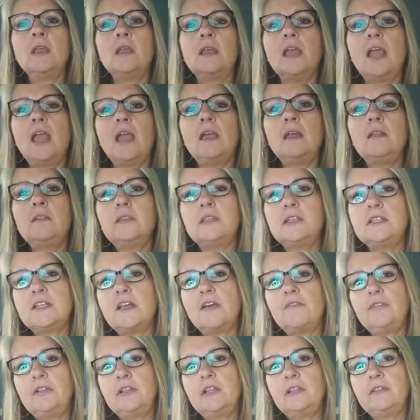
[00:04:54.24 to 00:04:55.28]
and the
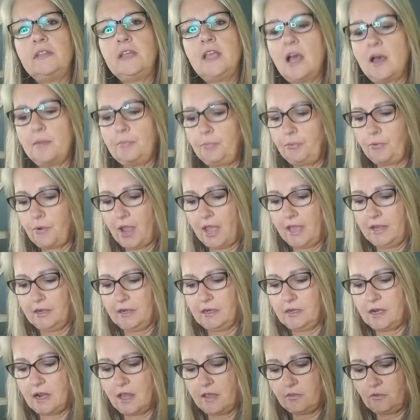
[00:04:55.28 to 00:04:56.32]
Devil in the upright,
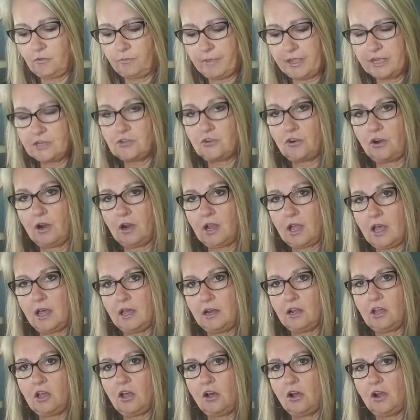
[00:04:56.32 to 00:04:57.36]
another major
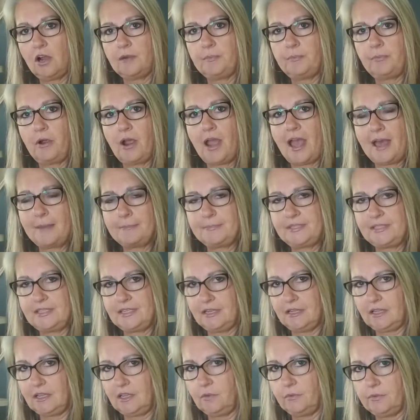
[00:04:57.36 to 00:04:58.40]
arcana card, perhaps
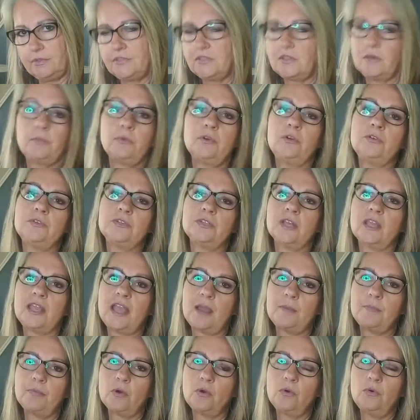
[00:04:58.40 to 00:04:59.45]
dealing with someone who's a
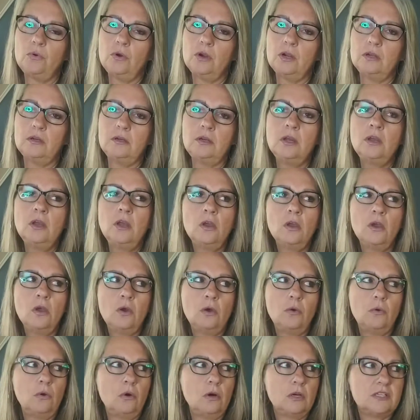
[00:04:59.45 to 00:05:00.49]
Capricorn
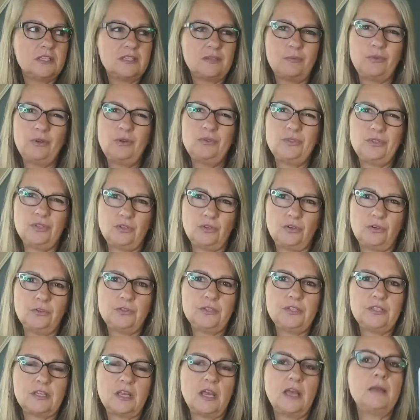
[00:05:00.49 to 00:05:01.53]
or someone who's an earth
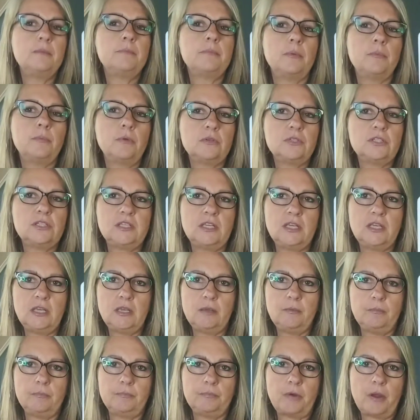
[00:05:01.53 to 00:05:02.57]
sign, but
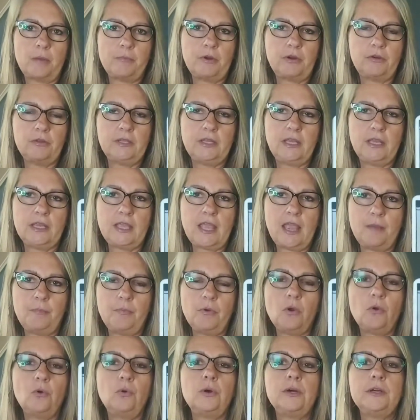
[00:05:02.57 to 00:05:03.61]
mostly primarily
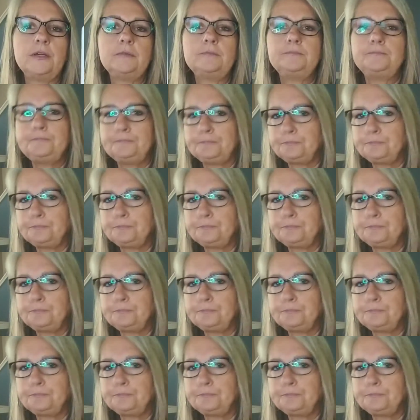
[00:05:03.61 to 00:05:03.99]
Capricorn.